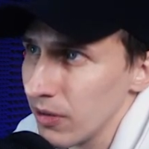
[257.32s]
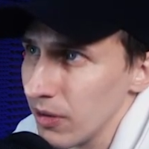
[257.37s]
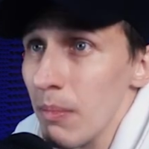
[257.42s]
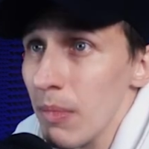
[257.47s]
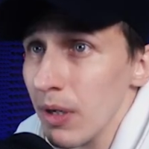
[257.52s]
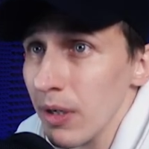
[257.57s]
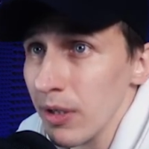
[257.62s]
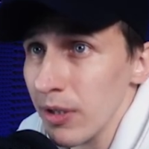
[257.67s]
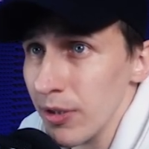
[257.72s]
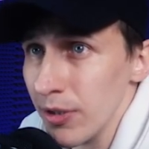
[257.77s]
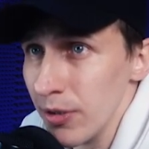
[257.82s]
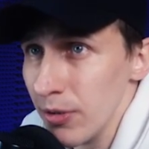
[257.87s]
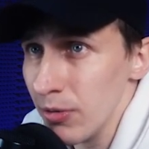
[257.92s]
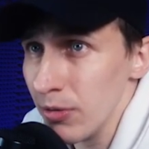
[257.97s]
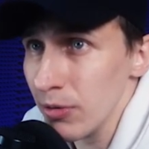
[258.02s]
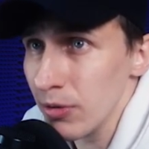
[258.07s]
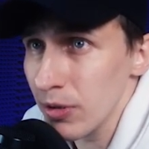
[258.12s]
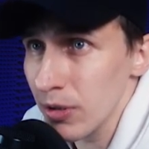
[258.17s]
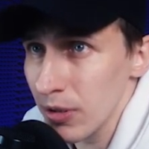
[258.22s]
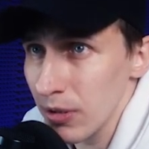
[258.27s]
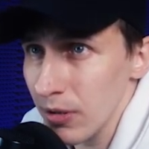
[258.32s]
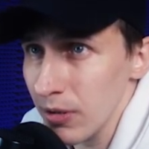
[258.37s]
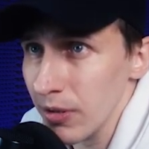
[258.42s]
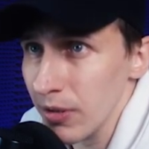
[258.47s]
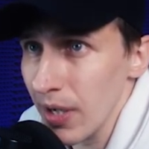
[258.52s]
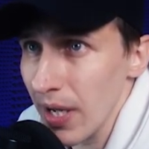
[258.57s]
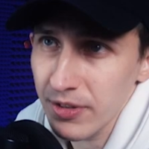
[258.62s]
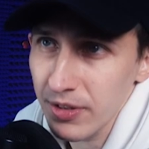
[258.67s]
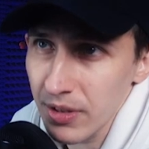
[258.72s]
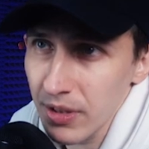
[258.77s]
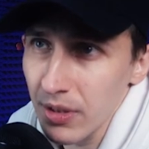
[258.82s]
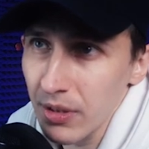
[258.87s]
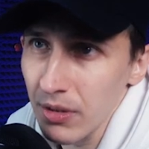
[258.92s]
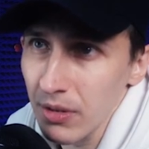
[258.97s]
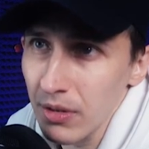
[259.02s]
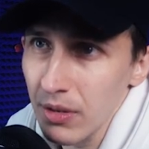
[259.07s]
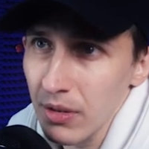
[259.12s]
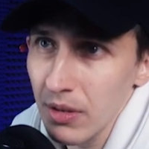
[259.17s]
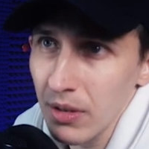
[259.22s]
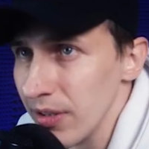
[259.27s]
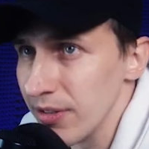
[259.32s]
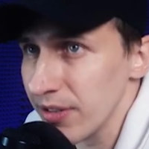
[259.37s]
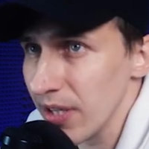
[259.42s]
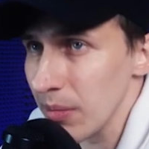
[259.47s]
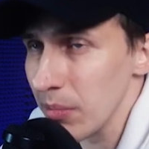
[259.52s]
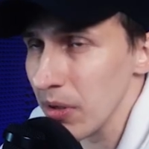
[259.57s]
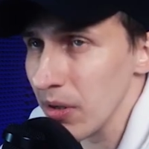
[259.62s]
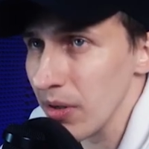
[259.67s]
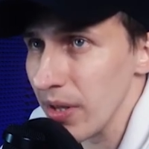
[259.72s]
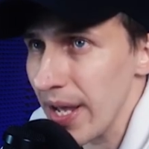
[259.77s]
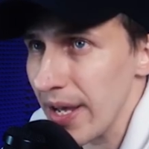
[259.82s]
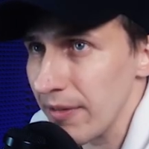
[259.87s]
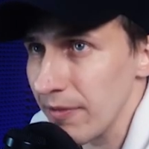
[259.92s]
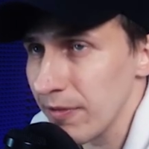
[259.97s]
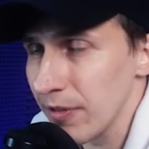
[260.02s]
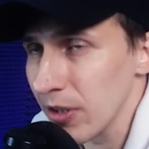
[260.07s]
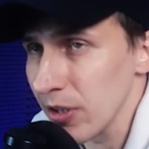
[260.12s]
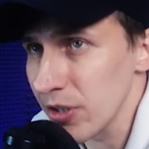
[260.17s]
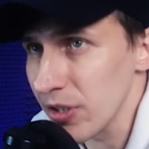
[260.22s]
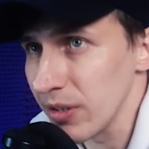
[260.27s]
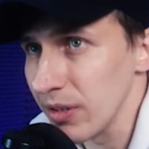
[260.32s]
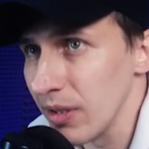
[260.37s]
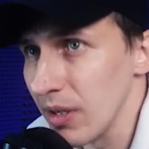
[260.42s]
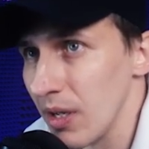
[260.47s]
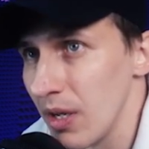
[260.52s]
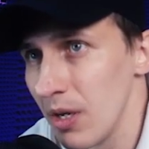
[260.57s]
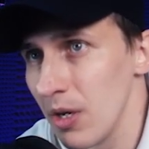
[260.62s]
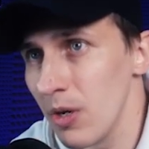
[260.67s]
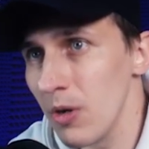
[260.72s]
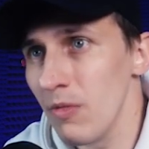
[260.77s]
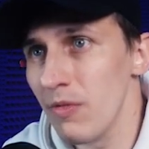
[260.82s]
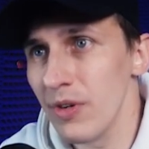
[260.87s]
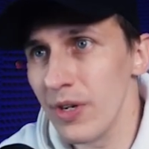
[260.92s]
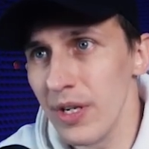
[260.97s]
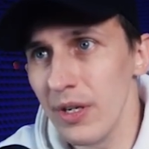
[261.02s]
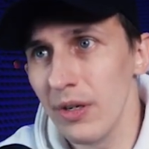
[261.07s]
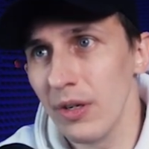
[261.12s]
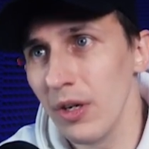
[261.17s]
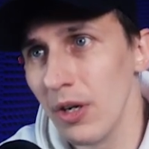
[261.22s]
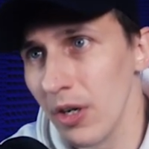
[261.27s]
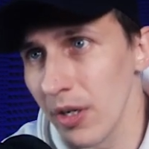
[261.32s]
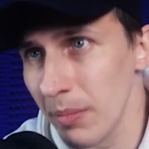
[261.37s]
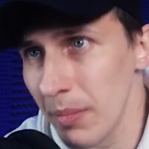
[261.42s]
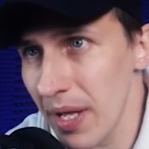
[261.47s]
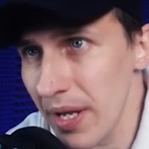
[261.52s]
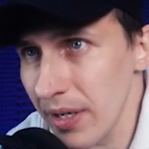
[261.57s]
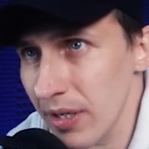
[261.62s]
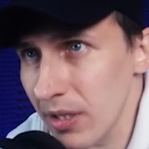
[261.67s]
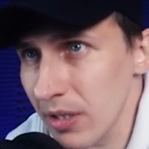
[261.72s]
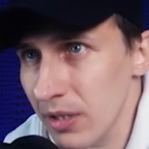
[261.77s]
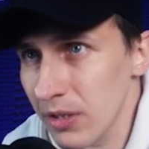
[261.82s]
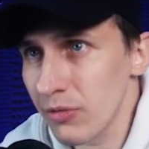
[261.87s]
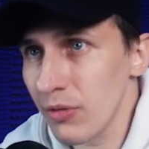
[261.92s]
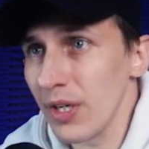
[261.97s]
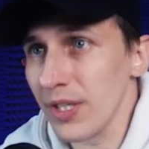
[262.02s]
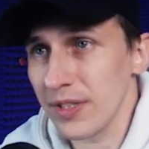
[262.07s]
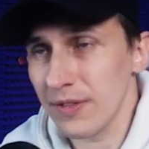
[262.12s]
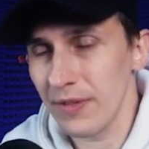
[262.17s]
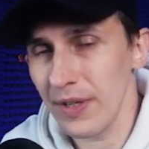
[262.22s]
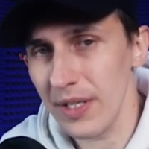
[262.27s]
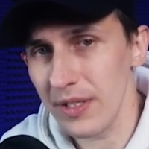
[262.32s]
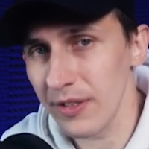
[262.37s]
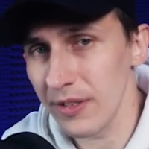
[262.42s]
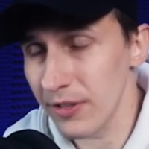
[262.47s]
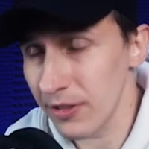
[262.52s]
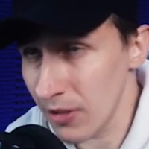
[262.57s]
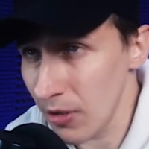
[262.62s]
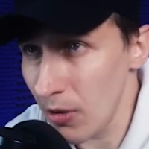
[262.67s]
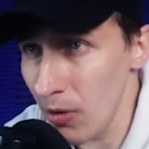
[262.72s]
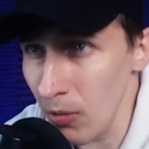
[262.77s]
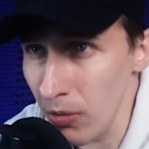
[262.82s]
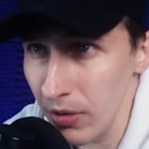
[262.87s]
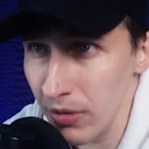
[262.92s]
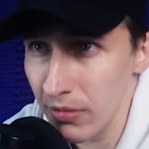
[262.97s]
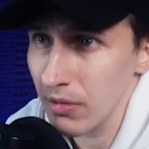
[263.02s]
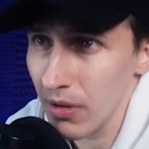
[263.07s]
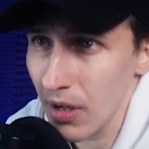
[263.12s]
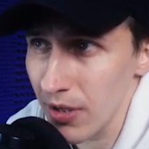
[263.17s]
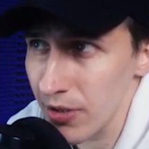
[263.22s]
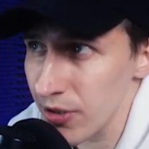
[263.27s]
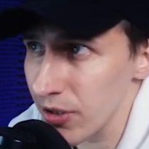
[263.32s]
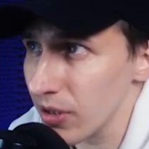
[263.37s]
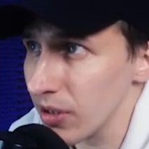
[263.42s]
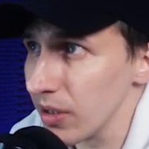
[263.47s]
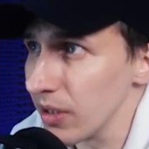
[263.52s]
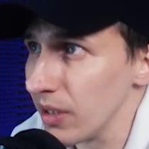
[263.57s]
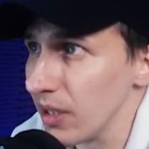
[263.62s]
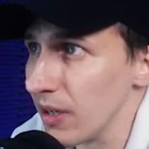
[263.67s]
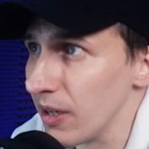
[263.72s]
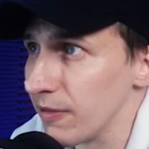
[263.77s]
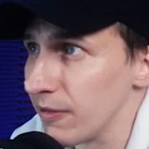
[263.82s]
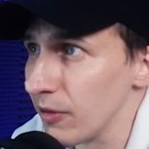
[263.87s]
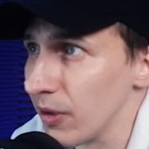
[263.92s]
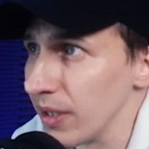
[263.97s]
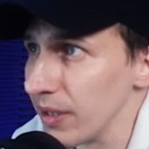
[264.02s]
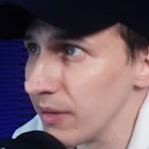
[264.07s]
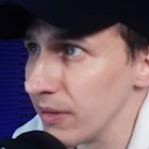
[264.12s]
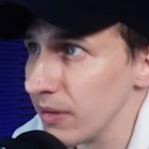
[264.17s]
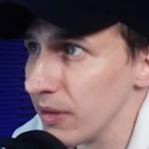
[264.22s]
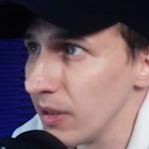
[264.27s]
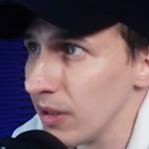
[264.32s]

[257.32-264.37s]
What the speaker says: But you could still disable that function over here. Automatic crossfades, it's called, logically enough, right?